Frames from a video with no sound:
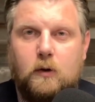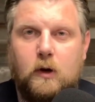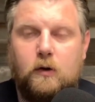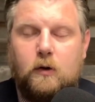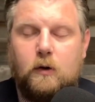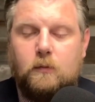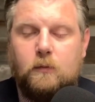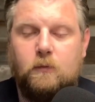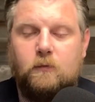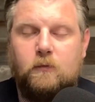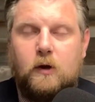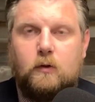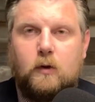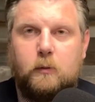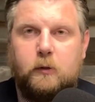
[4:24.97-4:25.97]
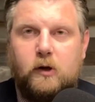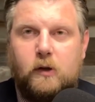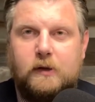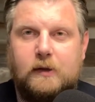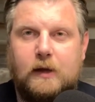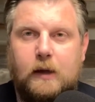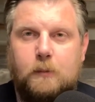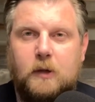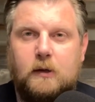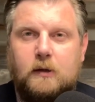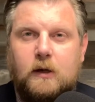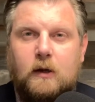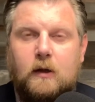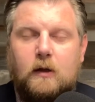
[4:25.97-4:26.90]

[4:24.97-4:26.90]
under federal criminal indictment,